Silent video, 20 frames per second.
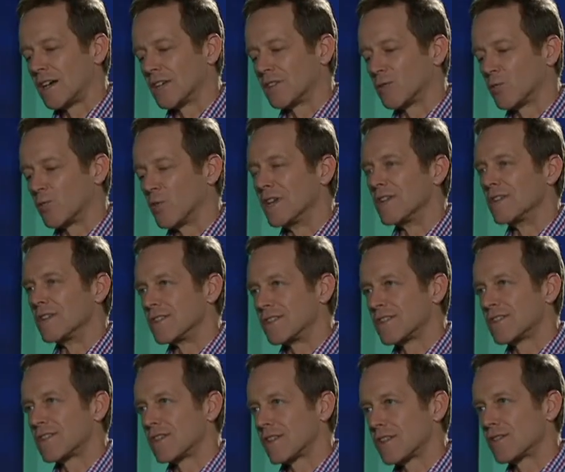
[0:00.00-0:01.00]

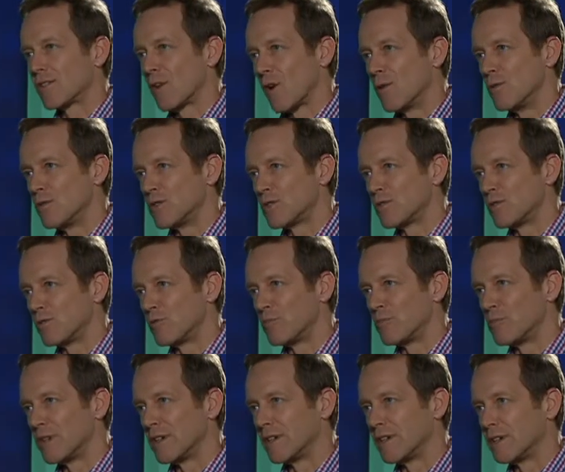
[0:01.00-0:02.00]
winners, those who
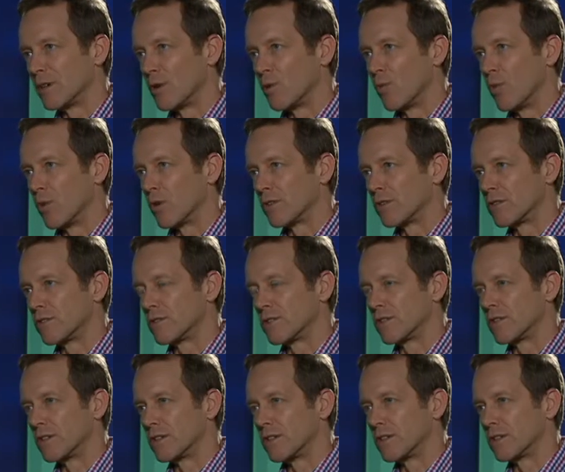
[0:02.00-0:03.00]
have been awarded
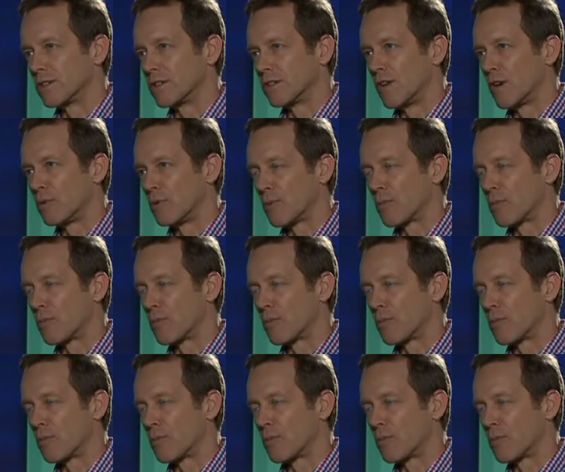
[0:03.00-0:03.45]
the Nobel